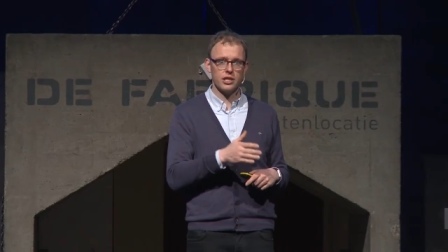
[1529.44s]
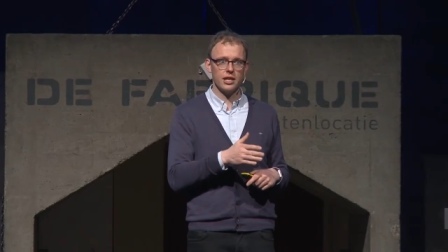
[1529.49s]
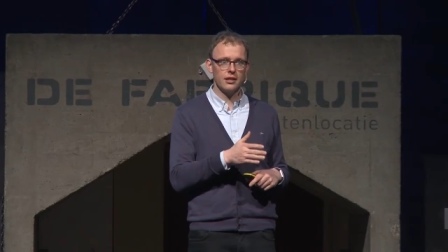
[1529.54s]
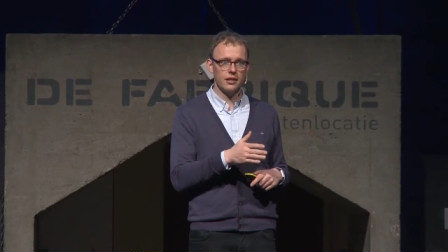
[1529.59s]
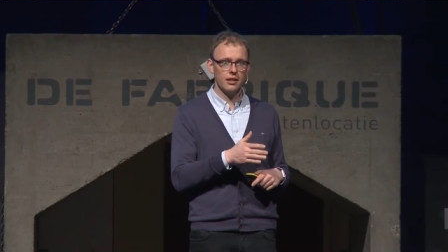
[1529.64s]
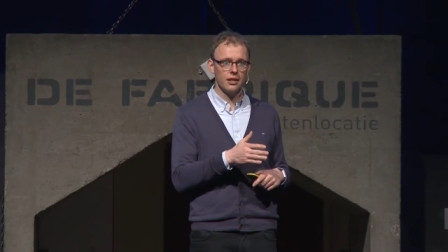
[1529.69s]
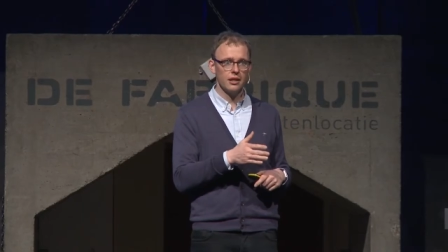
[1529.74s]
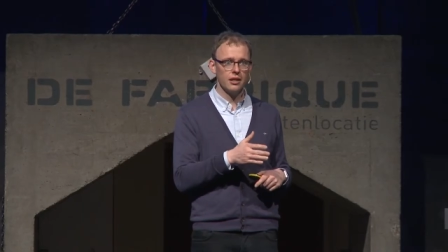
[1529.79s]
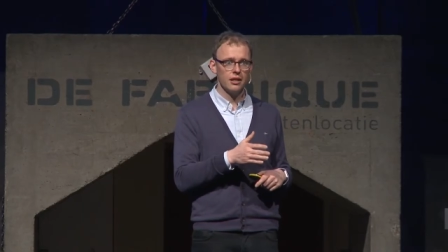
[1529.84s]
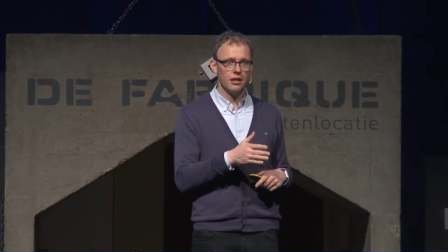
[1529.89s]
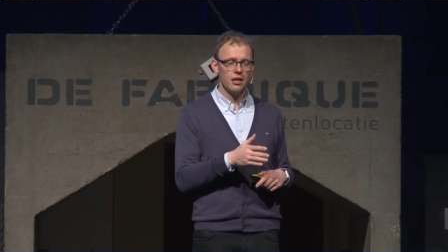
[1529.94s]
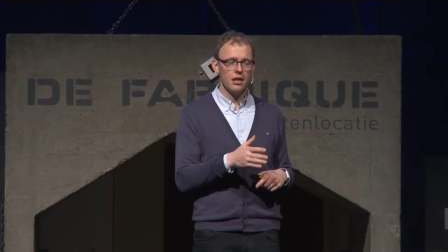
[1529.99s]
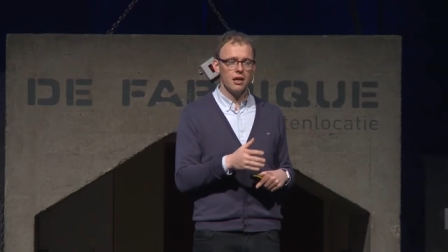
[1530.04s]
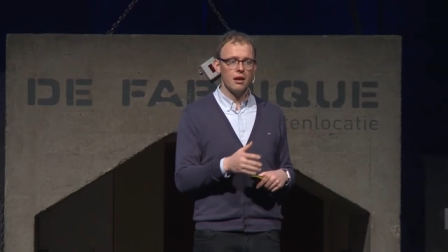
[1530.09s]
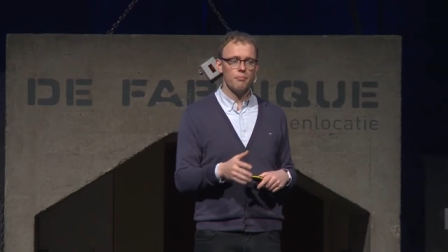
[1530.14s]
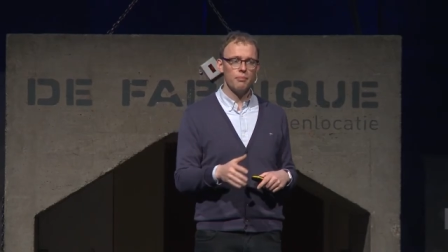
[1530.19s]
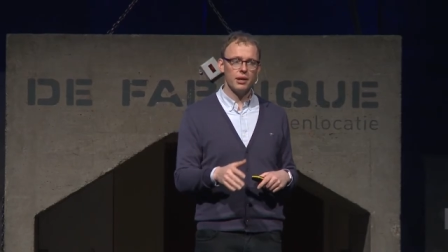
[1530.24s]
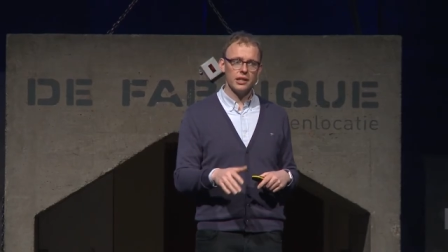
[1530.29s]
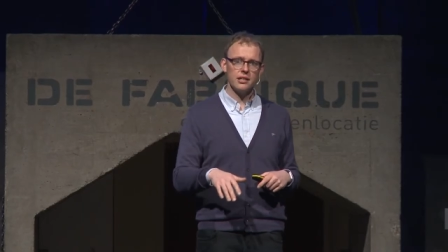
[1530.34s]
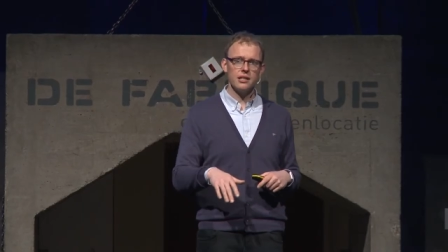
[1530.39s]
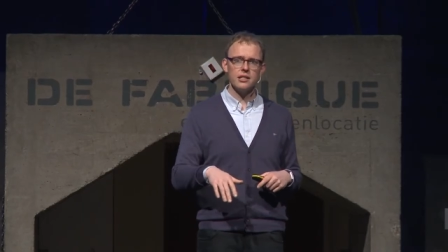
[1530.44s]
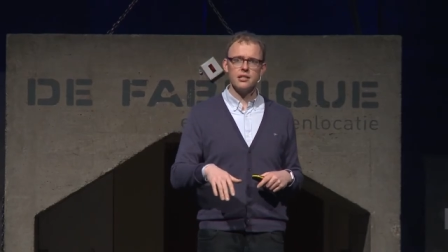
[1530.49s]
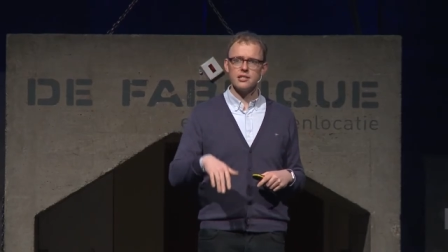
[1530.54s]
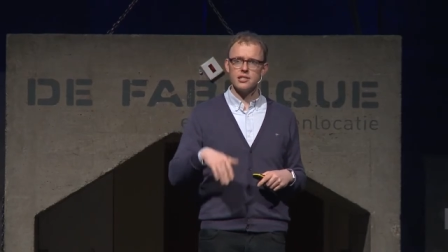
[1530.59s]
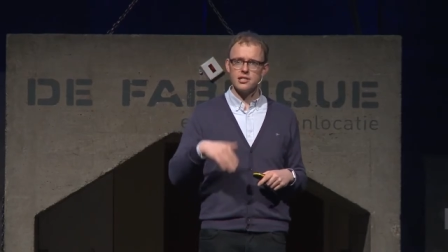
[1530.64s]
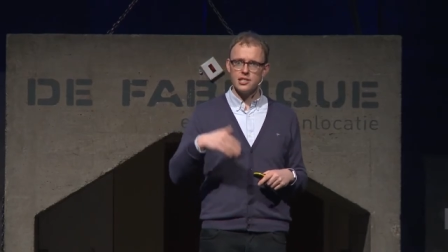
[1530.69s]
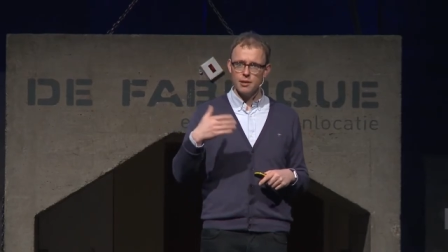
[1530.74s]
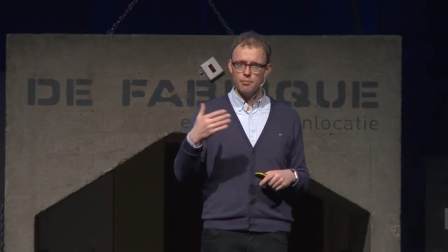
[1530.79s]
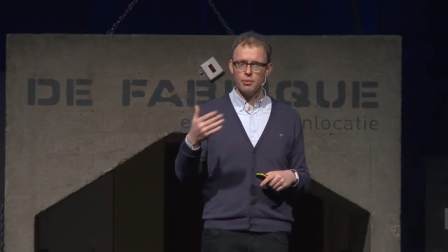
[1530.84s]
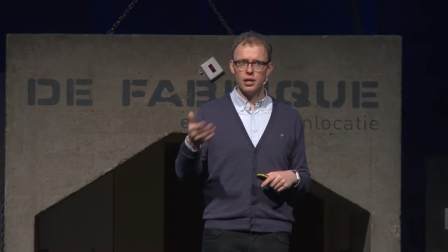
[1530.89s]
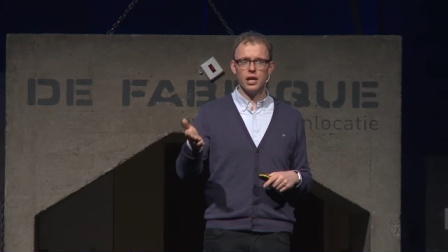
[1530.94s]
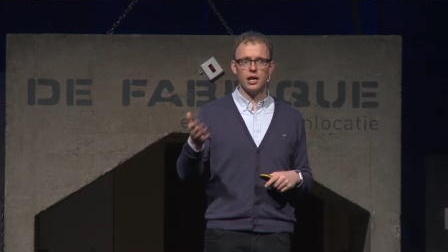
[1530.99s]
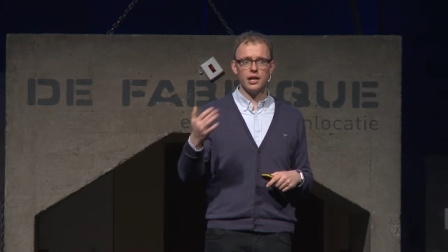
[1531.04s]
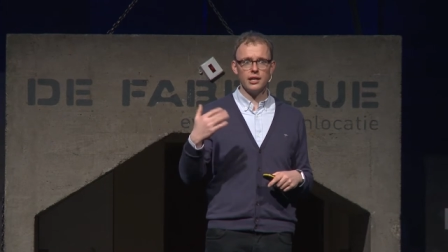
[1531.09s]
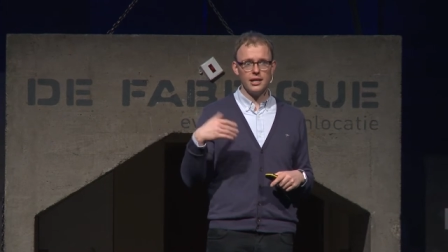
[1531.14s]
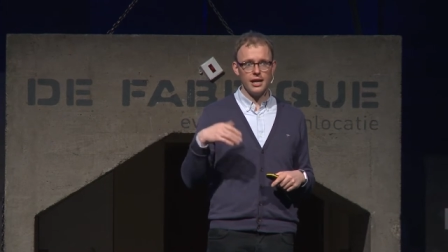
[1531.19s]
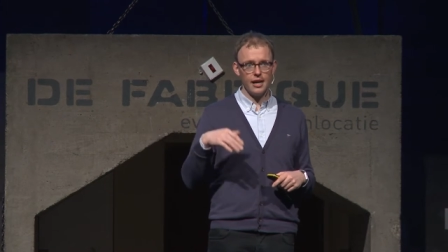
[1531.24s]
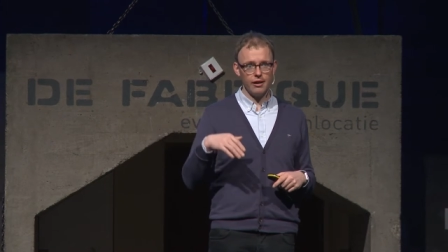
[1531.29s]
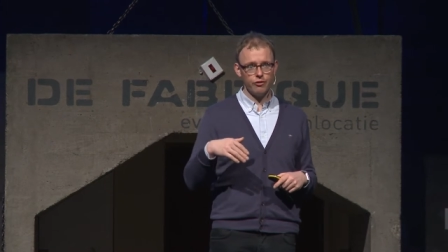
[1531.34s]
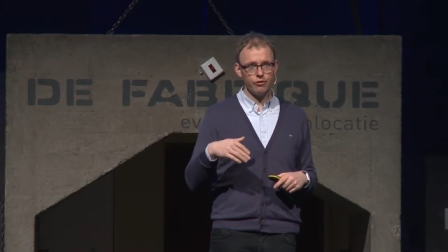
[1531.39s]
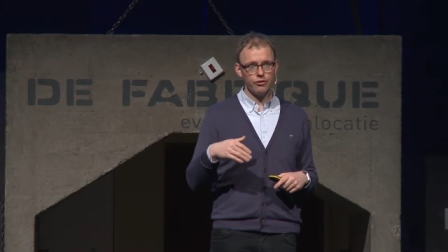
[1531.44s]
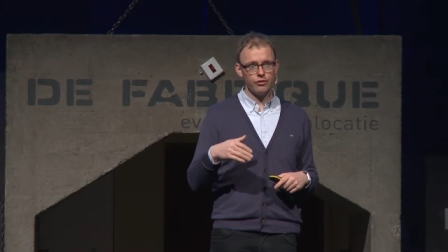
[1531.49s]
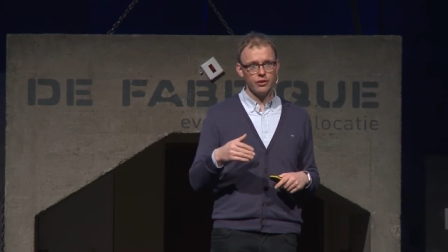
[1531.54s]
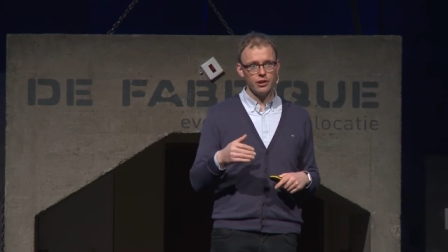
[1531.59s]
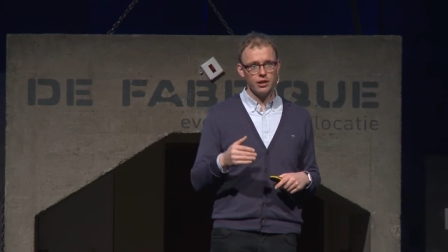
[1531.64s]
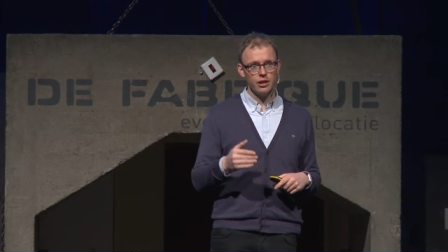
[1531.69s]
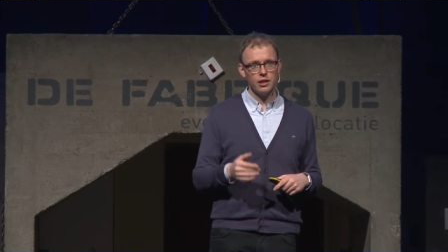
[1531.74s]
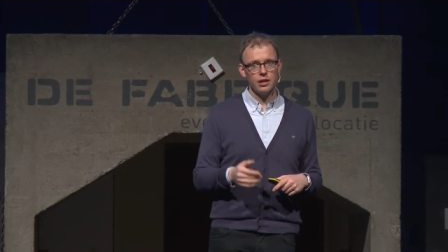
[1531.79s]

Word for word: 10, but it is similar enough